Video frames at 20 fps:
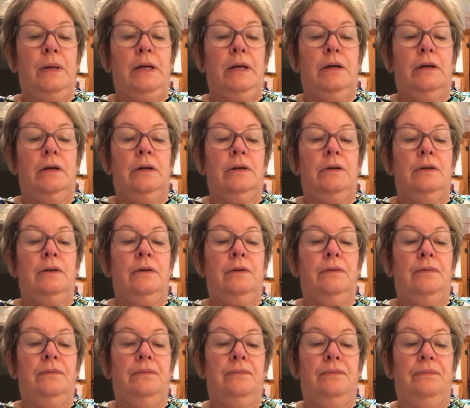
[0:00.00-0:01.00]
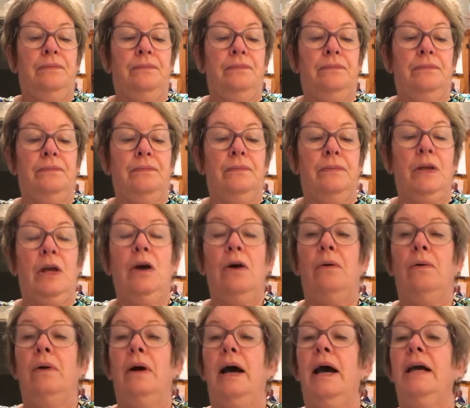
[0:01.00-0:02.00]
Where's my card?
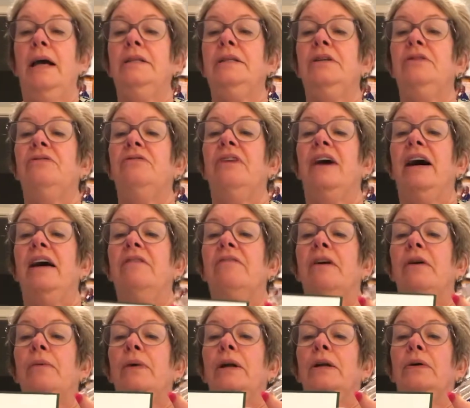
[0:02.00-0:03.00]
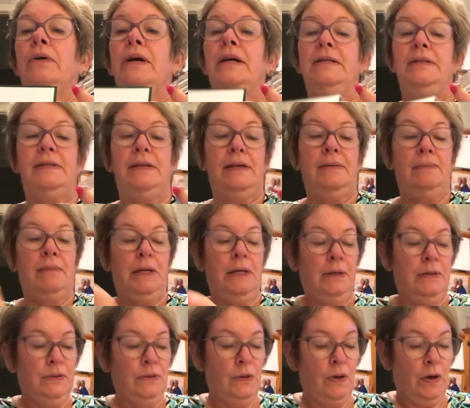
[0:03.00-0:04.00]
Oh, I did 5. I went
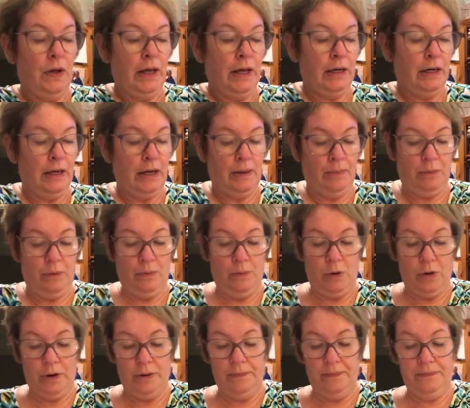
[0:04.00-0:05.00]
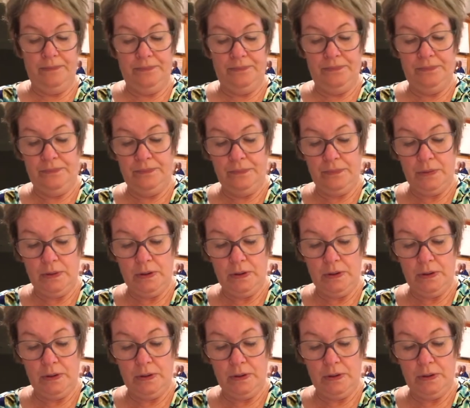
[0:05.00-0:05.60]
crazy. So I'll add a couple more.